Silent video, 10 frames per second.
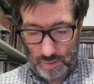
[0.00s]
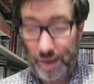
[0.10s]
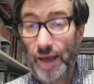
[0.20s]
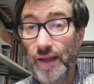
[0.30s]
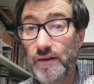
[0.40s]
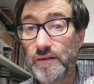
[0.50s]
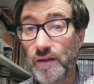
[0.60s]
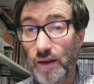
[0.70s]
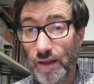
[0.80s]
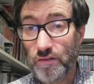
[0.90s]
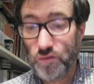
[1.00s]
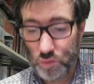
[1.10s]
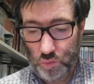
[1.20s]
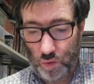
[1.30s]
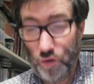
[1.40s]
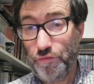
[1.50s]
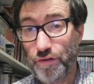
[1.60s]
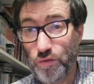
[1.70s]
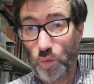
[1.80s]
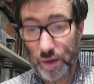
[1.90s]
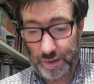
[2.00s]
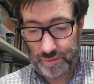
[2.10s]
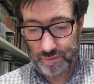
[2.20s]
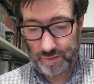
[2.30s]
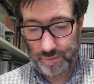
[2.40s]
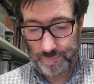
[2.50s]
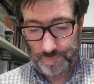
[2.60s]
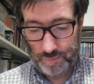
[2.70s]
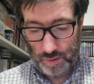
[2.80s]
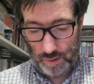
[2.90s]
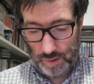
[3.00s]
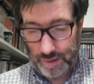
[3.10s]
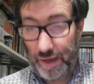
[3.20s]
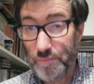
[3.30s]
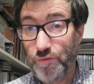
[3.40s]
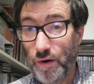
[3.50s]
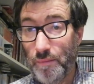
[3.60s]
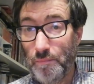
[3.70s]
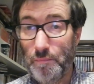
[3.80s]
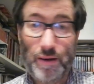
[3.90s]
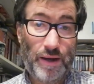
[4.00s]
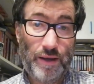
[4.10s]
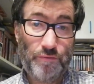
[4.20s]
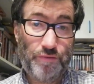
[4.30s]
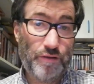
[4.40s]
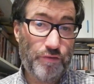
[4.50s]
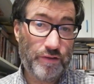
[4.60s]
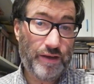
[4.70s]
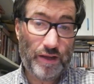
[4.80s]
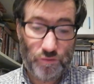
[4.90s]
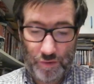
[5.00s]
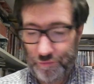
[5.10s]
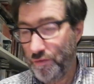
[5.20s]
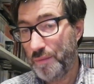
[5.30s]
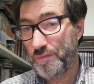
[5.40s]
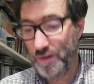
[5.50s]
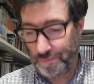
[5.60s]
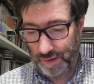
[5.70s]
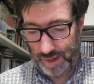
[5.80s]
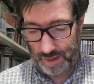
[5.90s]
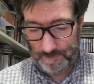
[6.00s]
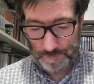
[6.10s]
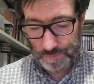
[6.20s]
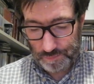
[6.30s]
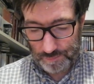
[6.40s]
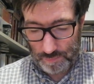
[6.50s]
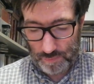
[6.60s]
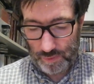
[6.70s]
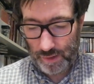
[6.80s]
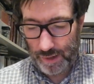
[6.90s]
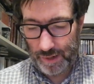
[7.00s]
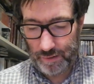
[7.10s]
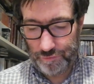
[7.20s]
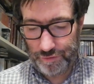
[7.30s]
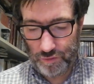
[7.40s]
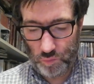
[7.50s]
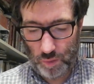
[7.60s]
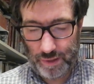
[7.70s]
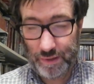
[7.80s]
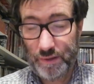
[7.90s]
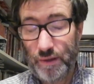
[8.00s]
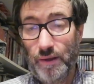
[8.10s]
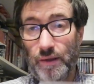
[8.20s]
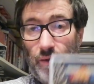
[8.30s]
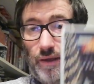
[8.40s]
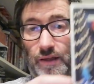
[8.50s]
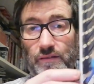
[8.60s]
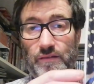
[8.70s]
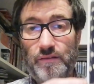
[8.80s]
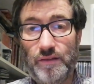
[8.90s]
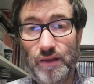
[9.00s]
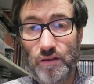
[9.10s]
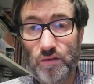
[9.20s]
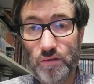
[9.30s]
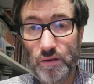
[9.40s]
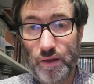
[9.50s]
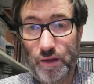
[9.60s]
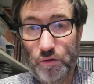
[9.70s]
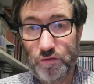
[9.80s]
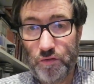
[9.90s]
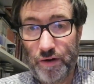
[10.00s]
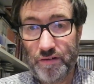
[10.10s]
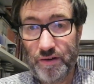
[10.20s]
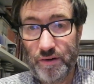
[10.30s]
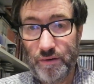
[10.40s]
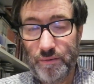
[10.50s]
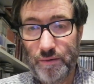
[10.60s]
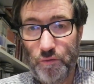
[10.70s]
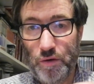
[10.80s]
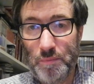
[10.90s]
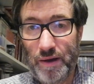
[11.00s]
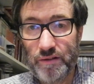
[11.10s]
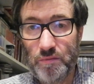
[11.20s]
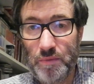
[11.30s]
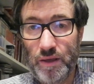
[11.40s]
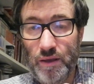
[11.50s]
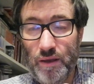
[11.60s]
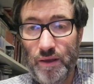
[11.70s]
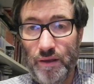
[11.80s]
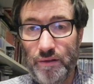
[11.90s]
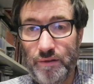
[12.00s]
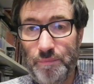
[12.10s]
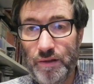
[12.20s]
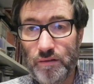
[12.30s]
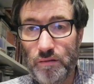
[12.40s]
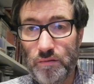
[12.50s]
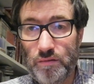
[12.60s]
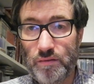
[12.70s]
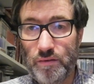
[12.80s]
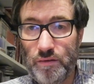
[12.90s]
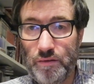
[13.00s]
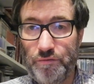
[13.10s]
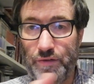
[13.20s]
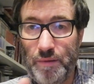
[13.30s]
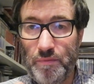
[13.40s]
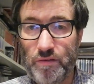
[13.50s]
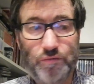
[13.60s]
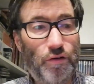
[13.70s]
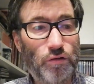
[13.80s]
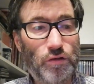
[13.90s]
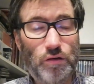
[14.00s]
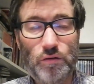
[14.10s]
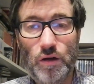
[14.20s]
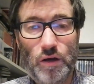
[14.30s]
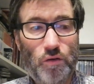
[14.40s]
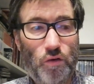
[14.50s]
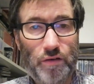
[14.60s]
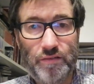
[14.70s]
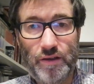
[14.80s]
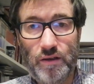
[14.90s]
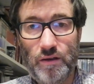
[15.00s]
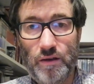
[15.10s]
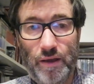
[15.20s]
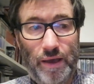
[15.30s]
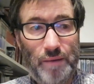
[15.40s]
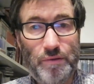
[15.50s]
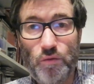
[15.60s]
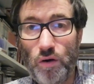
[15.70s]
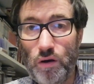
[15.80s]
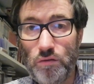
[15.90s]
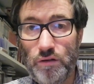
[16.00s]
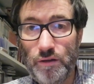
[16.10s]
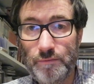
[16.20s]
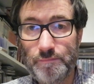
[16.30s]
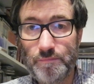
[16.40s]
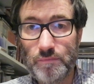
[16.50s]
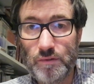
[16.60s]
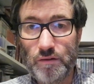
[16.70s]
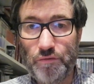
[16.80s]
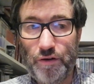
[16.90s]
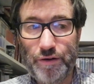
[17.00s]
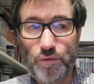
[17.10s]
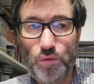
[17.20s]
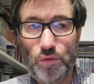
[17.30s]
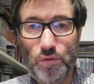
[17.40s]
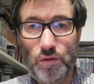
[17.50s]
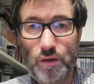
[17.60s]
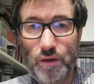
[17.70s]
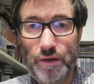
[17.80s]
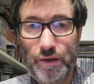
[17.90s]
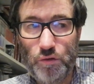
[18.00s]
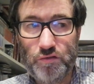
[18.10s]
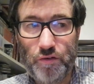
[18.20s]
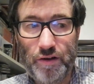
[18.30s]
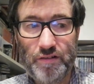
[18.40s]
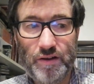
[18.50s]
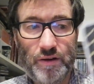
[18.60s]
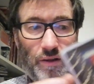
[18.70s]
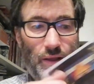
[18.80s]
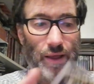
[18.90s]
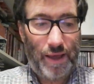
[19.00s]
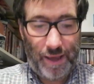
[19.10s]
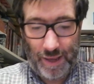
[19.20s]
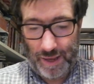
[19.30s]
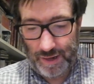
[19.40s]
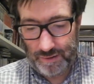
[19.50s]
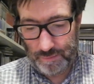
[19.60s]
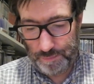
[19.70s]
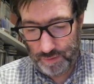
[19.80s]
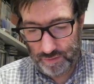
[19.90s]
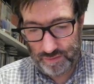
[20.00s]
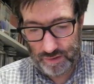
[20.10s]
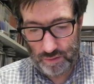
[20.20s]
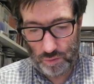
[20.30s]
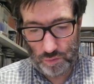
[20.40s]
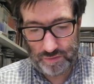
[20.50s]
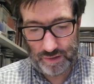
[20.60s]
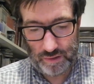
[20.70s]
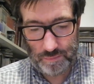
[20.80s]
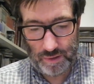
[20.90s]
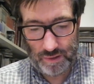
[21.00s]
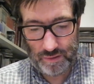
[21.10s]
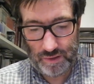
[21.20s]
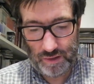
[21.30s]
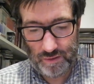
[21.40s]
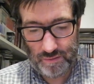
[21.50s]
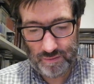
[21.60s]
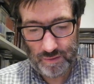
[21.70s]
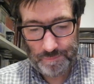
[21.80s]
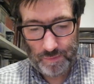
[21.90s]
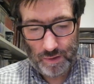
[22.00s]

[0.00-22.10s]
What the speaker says: And the last two official ones came from my favorite country, from Japan. And the first one, it's this illustration, reminds me the Beatles' famous photo crossing Abbey Road. It's a very cool illustration. And the person who sent me this